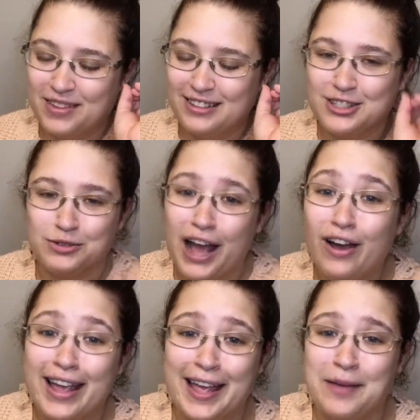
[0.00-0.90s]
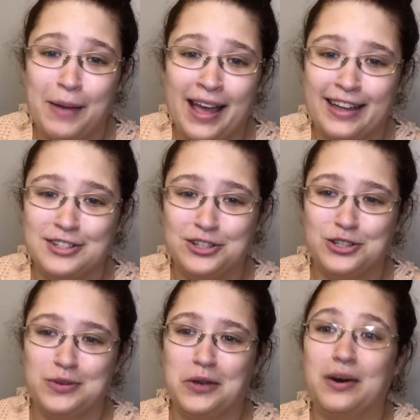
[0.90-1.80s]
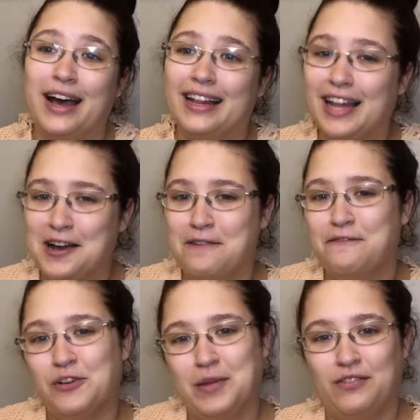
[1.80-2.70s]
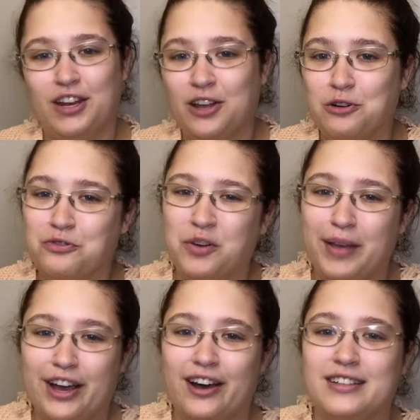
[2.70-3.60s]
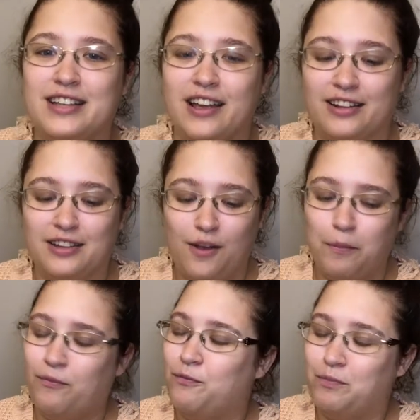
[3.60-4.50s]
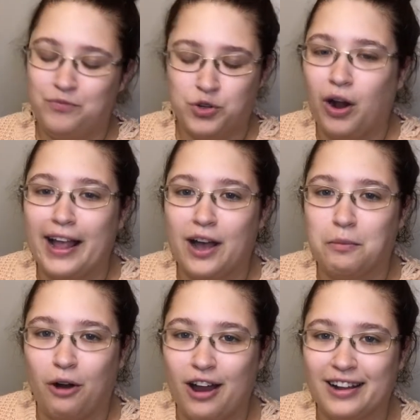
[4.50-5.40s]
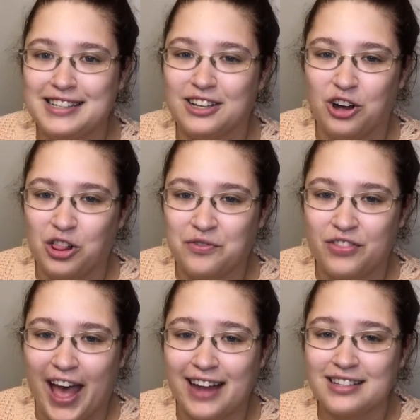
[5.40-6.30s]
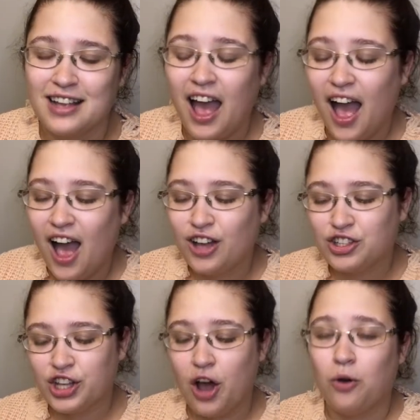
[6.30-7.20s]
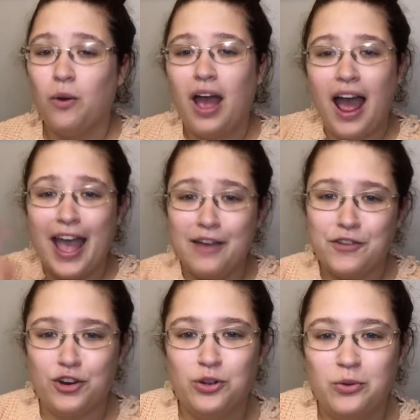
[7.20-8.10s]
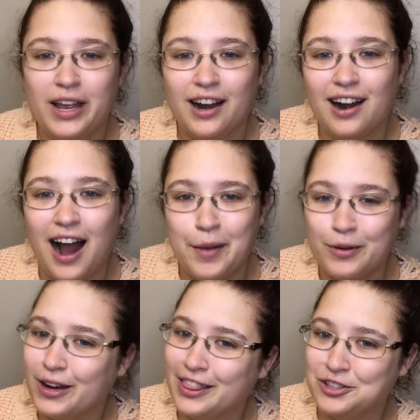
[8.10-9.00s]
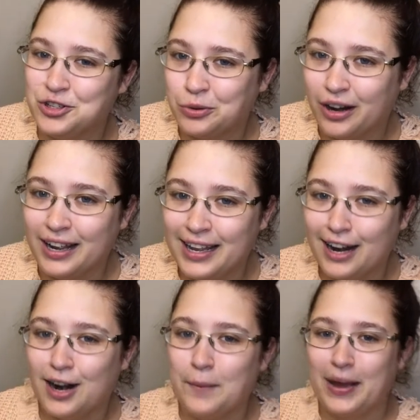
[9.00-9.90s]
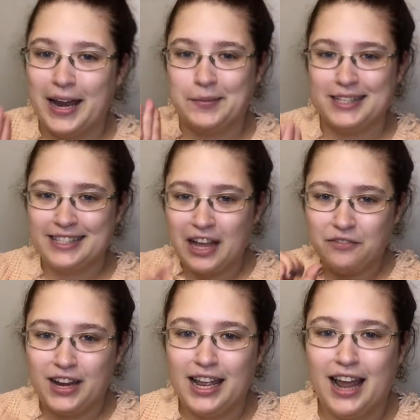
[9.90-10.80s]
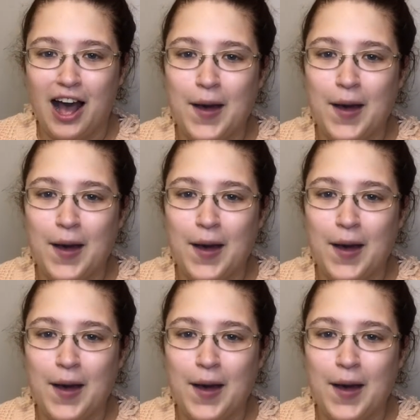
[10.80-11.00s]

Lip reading: So now I can get back into doing what I love, filming video, filming content, trying out products and all of that. So if you're new here, I'm glad that you are here. My name is Stephanie.